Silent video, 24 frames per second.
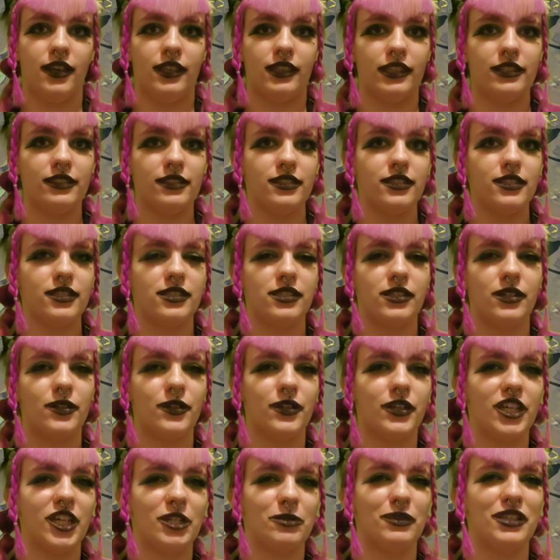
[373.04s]
This is so
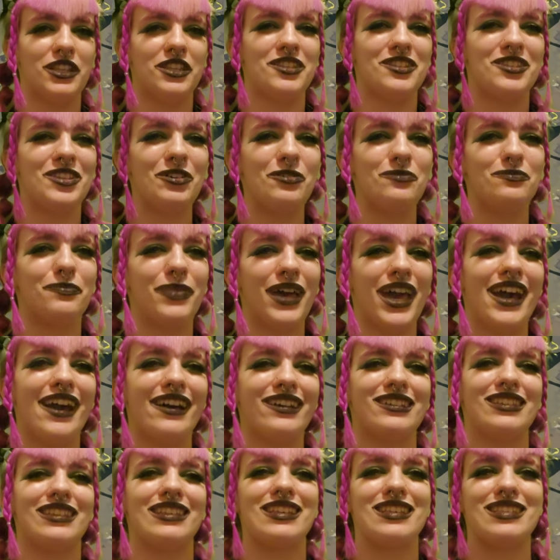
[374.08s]
good, but so
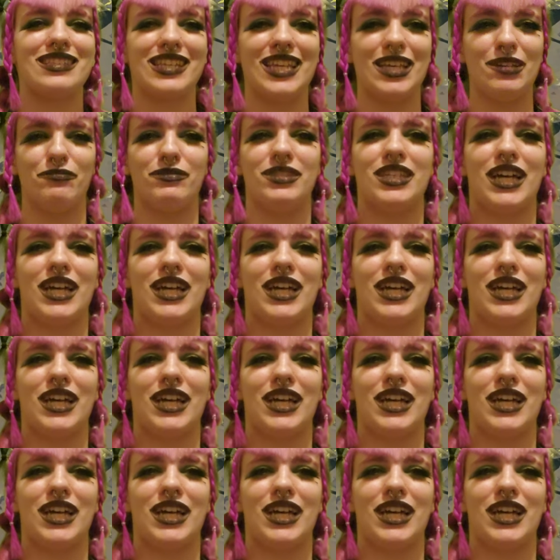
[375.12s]
bad at the same